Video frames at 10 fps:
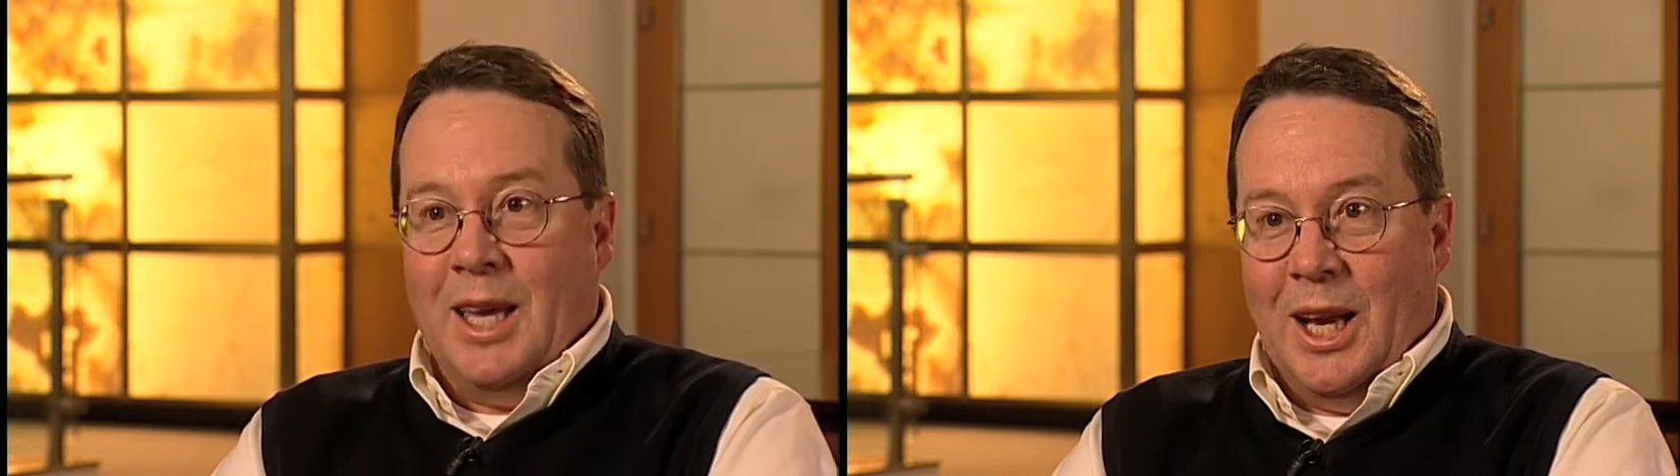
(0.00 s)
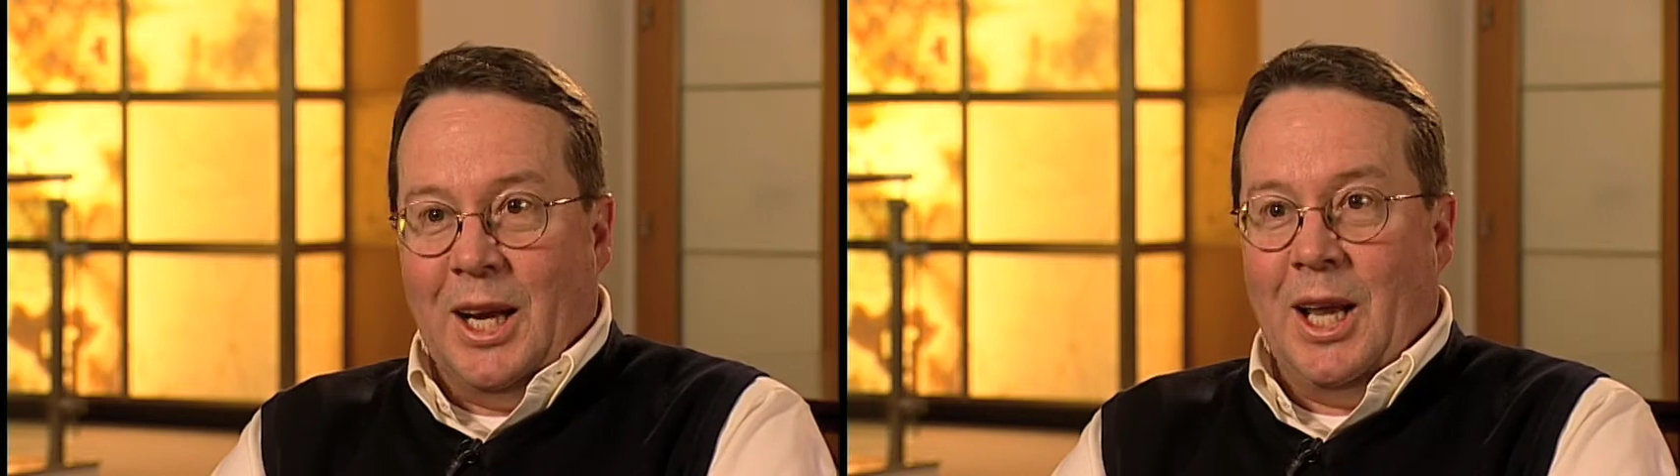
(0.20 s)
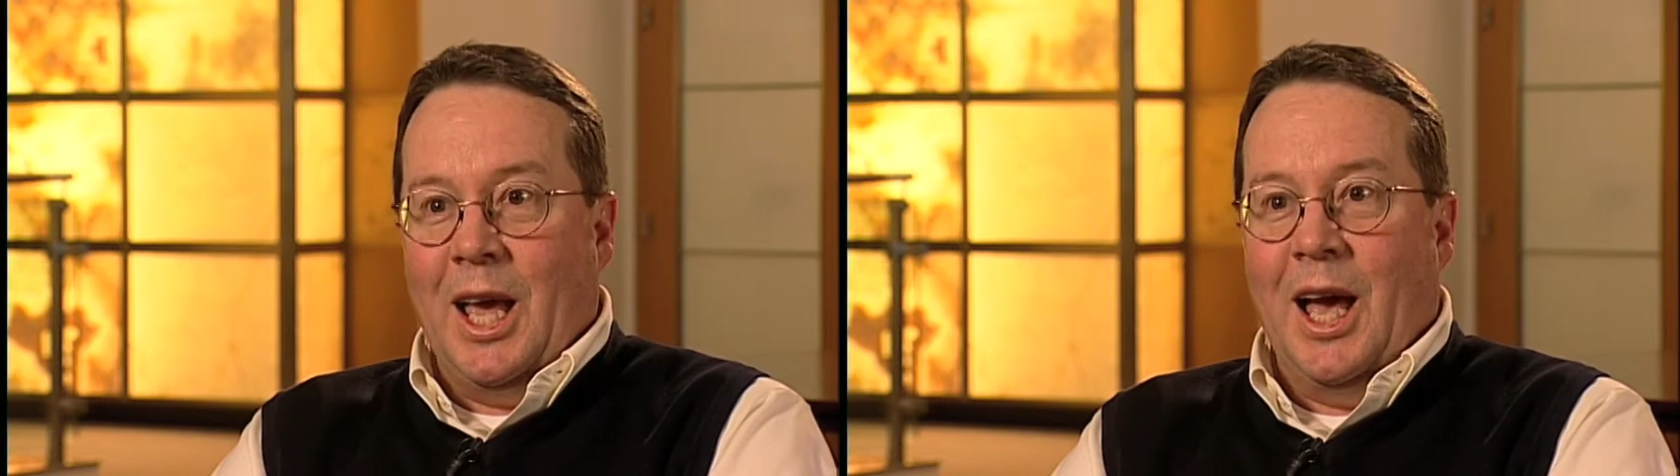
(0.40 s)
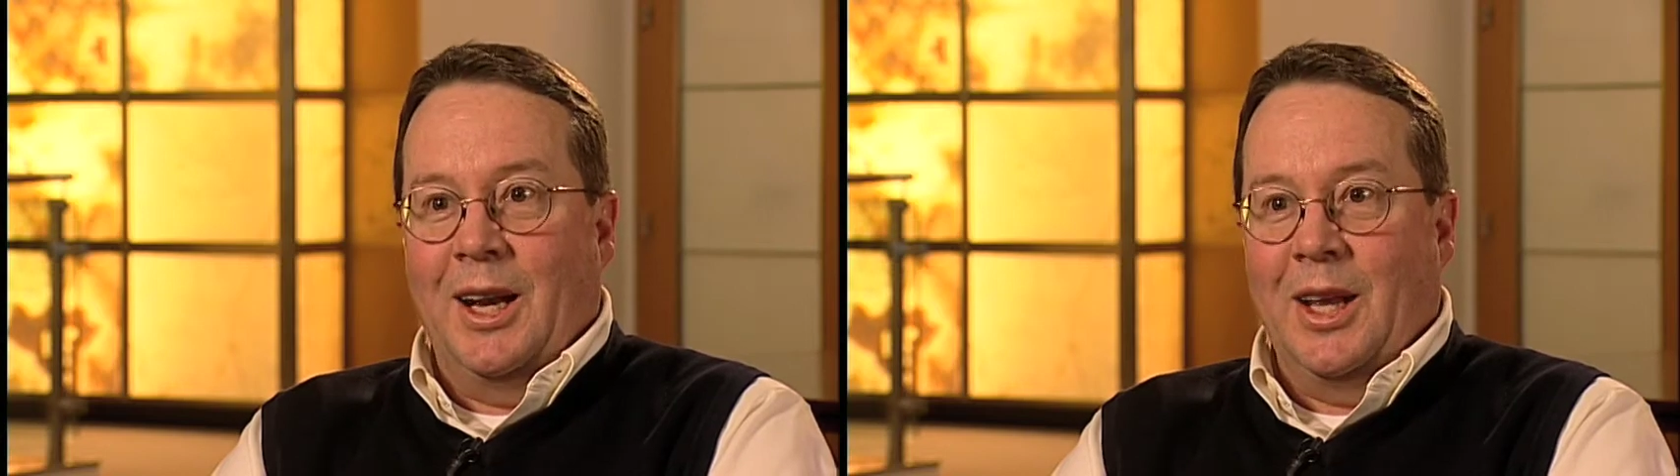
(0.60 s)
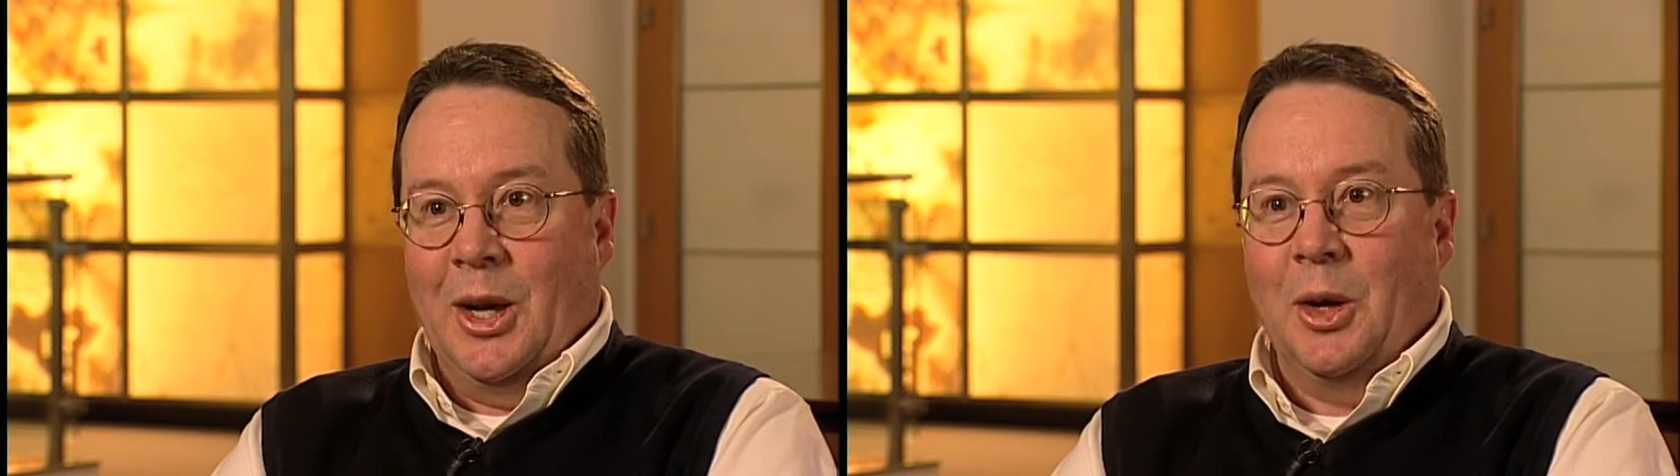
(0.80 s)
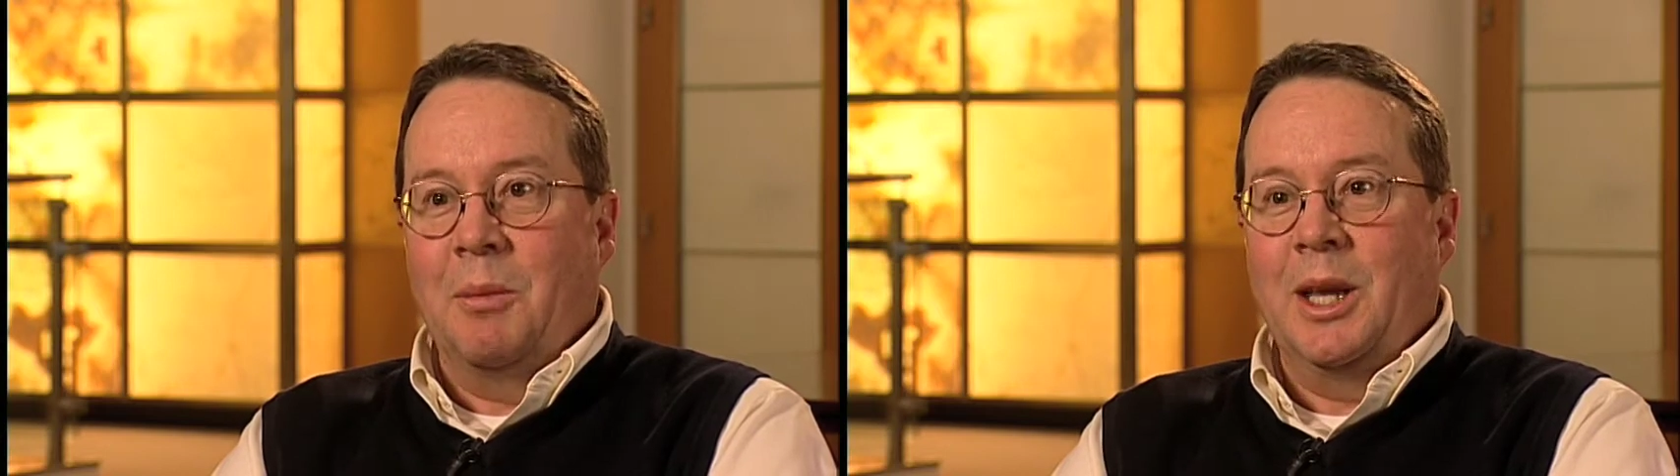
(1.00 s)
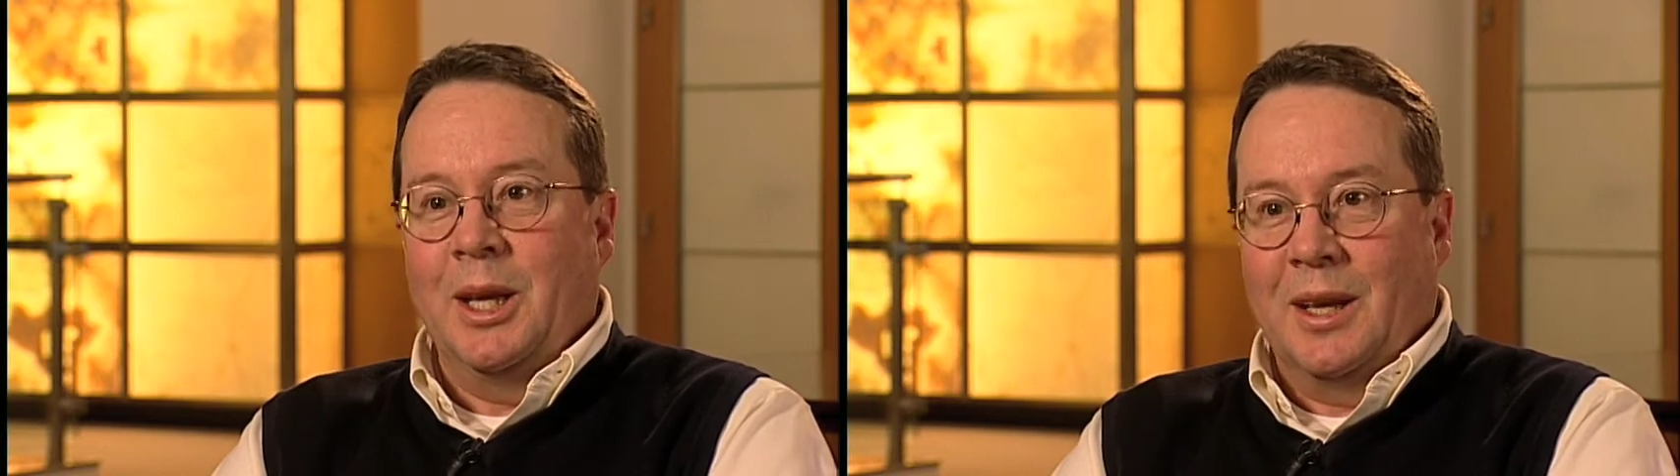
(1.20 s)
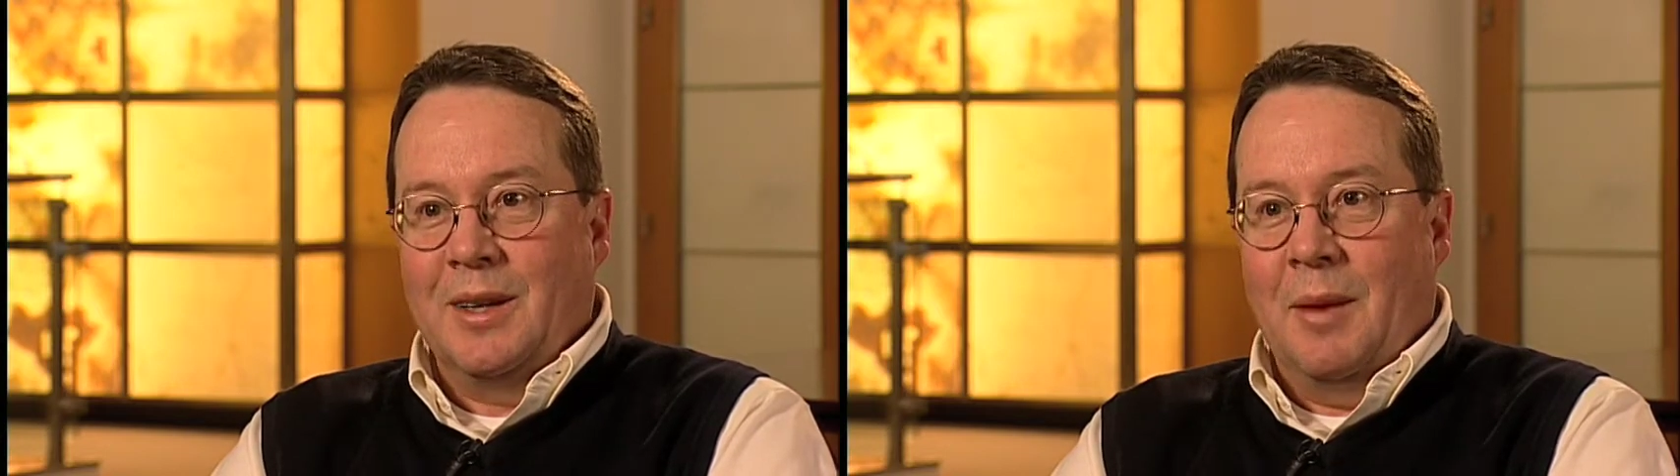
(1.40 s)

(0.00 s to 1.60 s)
get it again in intermediate.